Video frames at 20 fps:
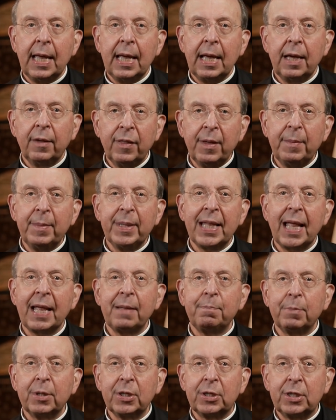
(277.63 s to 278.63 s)

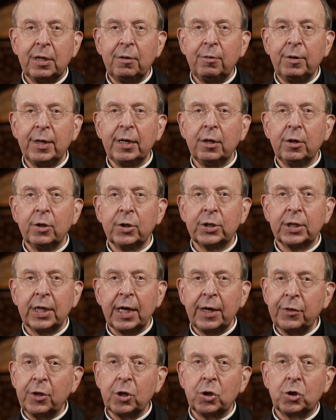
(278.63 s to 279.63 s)
eliminate materials
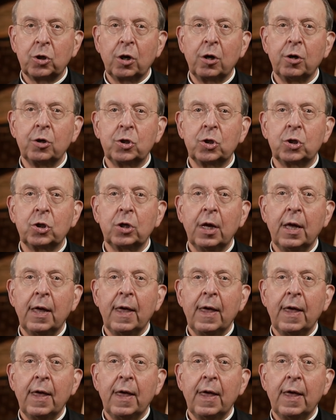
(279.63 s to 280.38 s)
in the church